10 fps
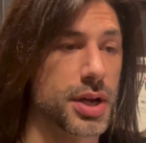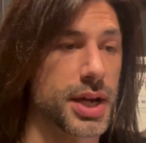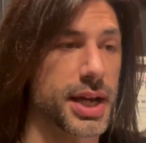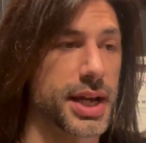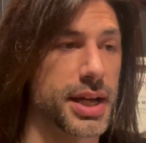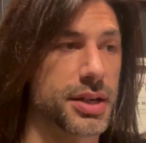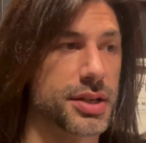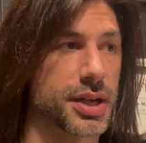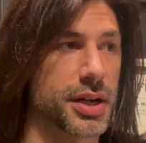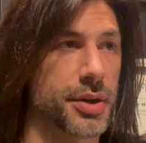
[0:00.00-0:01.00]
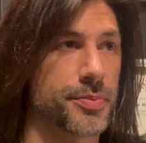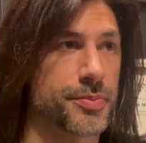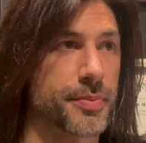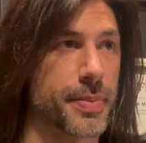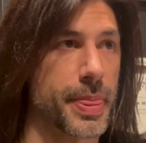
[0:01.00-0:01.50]
and
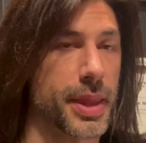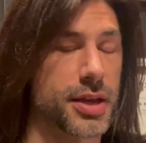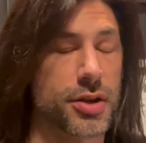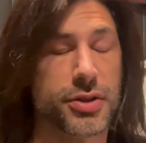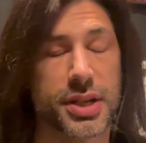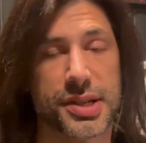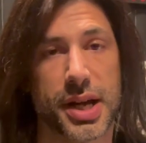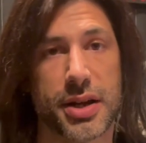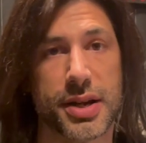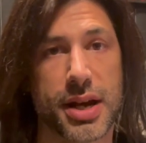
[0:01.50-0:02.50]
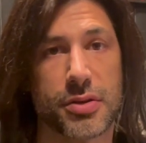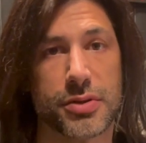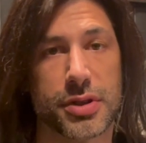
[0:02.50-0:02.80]
you get tired out.